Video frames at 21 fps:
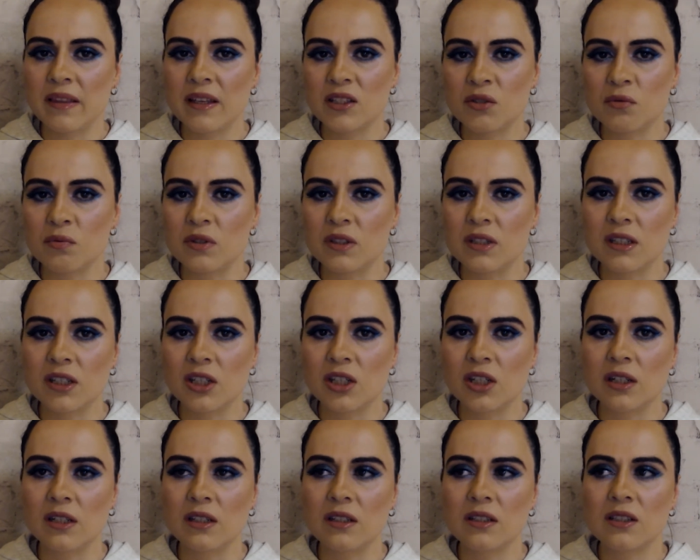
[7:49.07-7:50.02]
That's
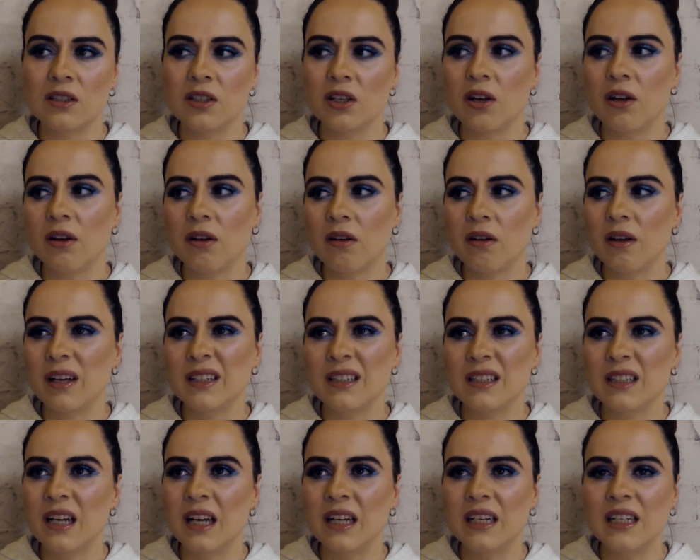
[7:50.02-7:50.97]
ridiculous. So
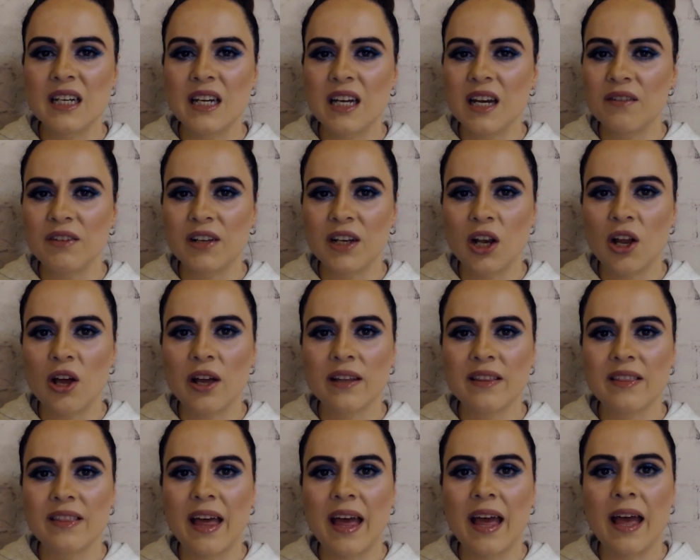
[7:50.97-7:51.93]
I never
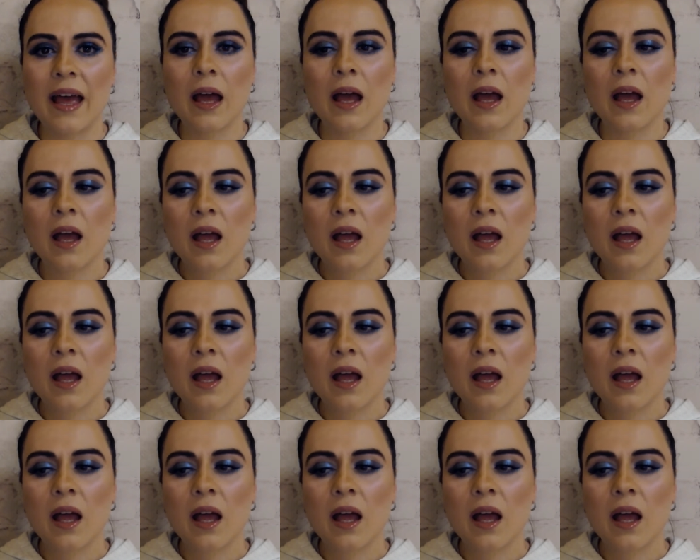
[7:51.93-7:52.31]
liked that.